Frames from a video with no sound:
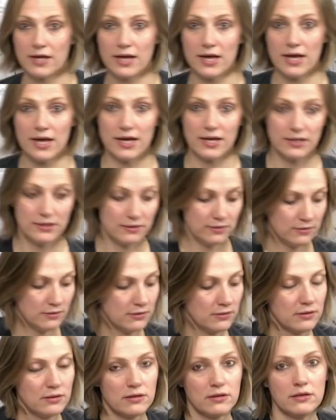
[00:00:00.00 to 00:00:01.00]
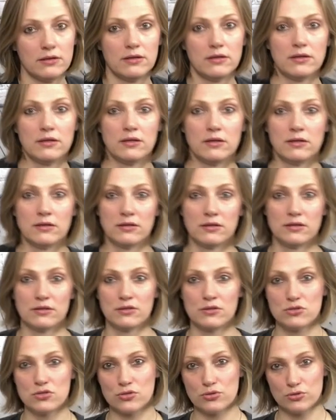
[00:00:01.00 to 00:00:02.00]
and
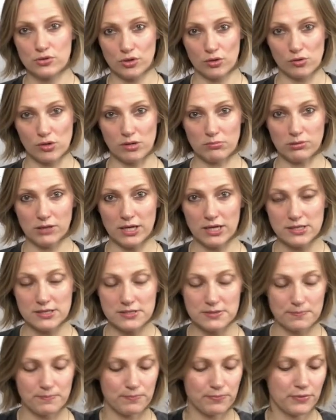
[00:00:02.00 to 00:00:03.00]
2 yoga blocks.